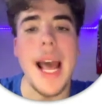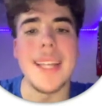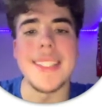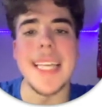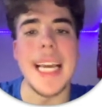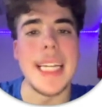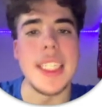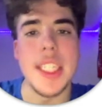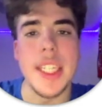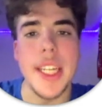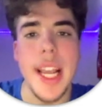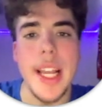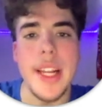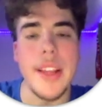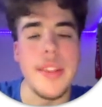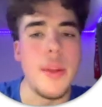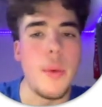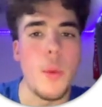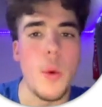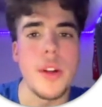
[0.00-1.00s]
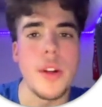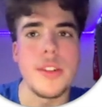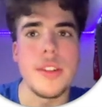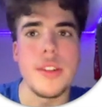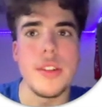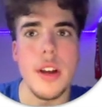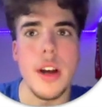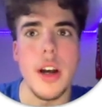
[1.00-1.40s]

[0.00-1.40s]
educated, they weren't